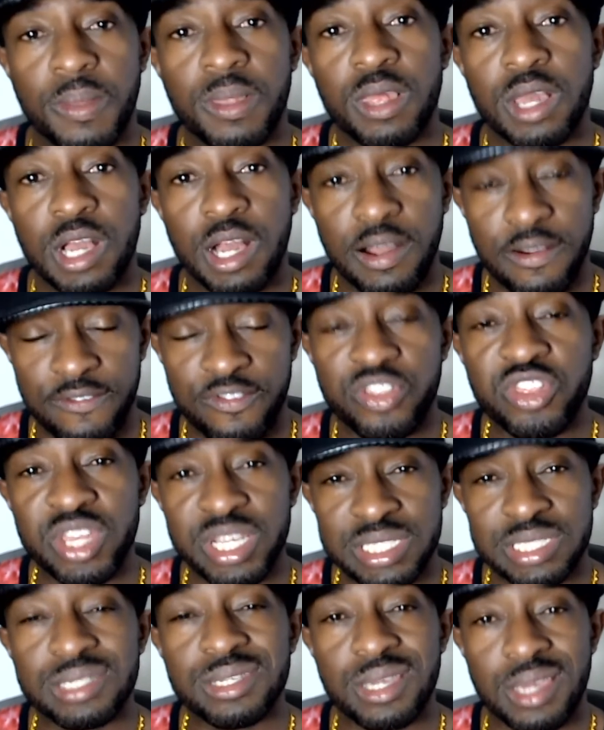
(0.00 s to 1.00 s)
of
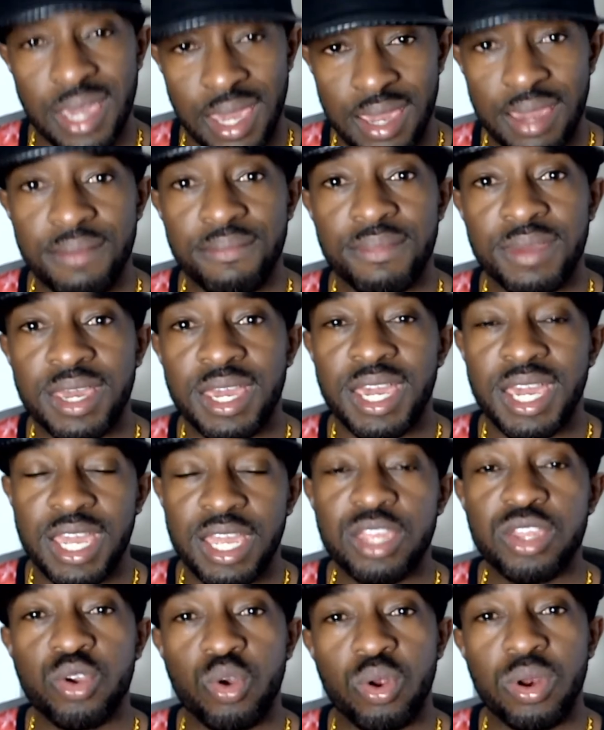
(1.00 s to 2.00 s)
this game in
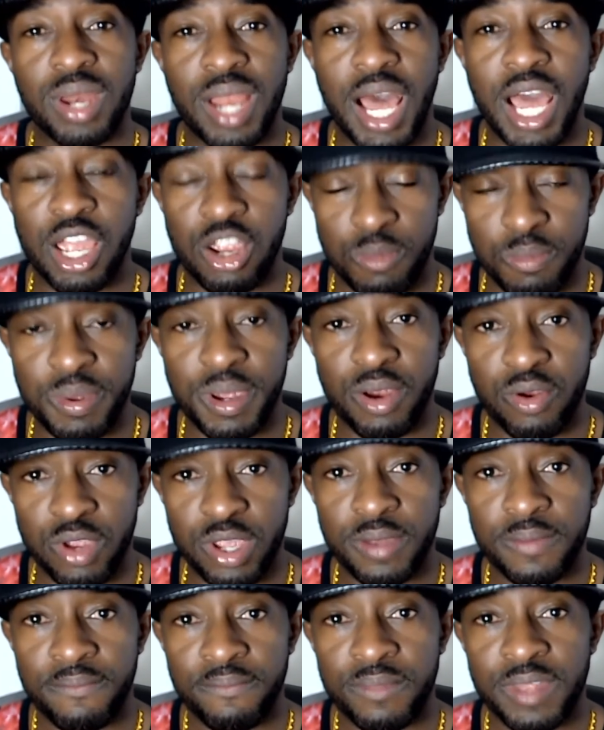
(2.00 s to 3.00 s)
your library
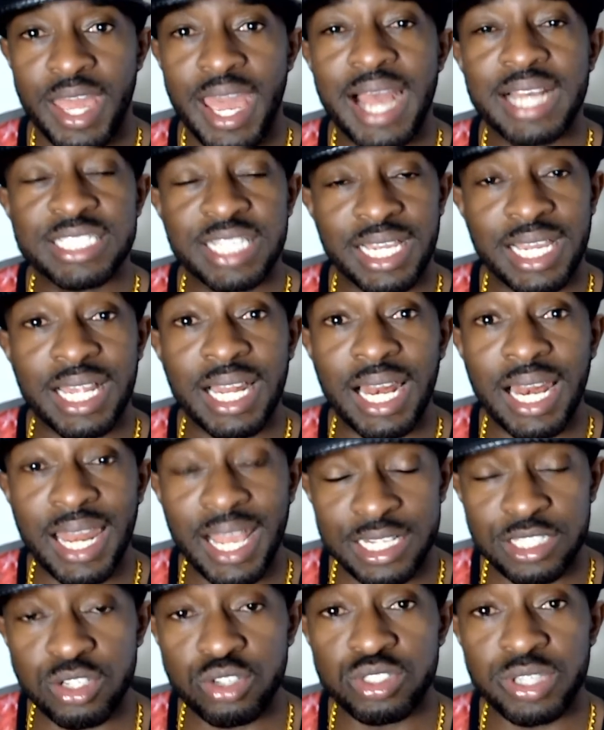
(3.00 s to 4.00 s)
as a
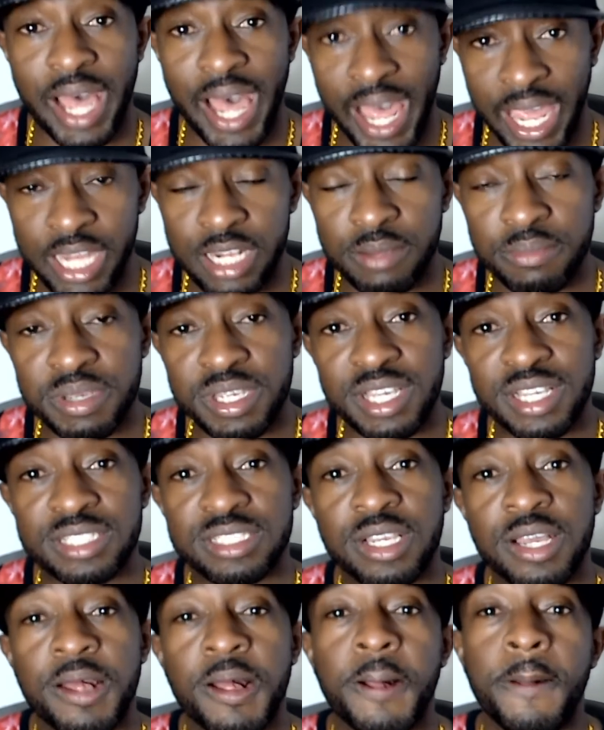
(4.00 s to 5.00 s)
collector's item, because
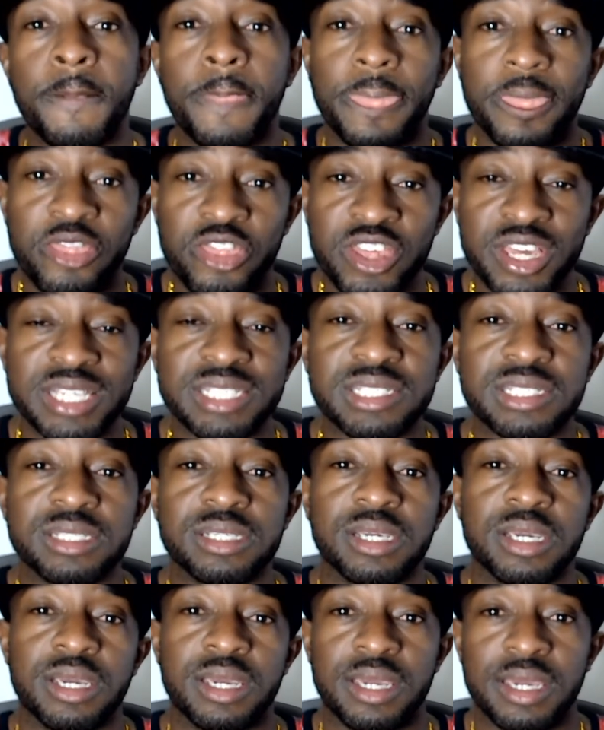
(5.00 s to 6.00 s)
this
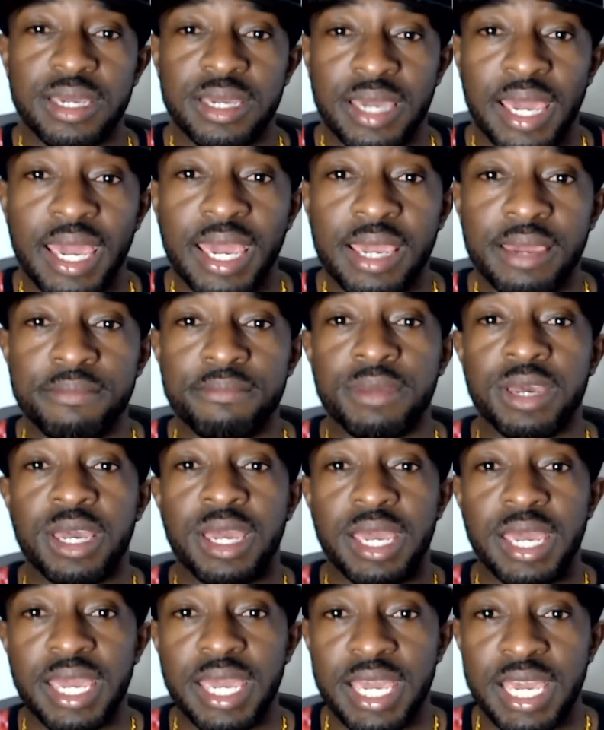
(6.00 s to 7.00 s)
game
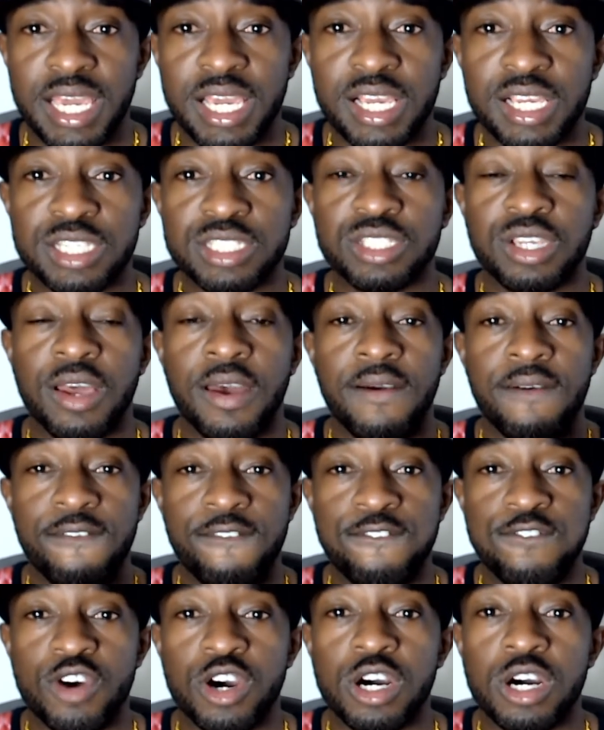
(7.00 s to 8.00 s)
is
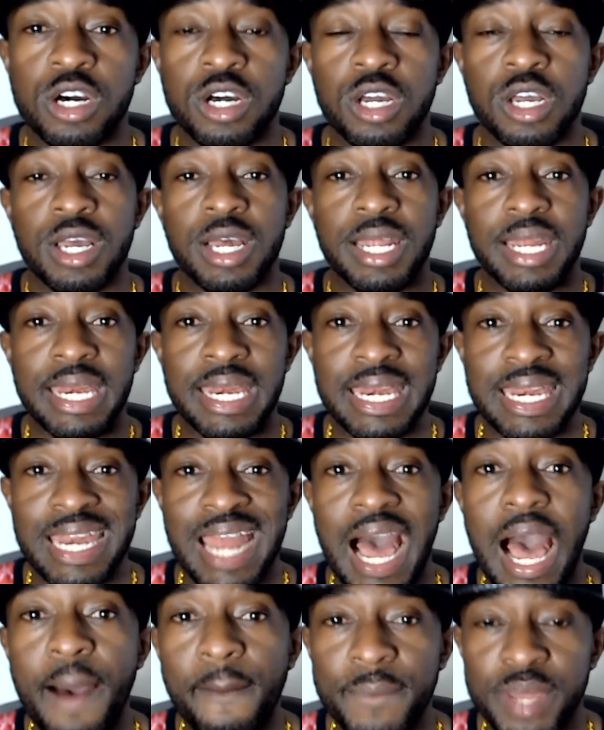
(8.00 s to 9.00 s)

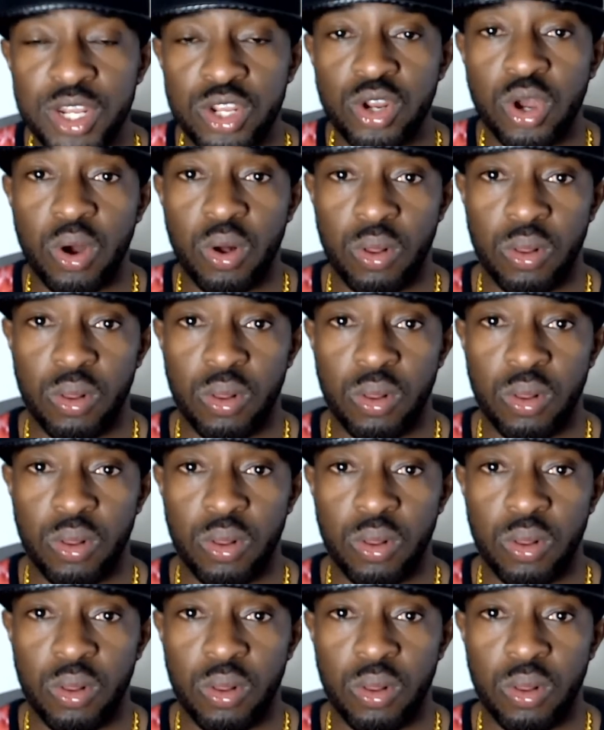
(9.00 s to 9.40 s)
phenomenal.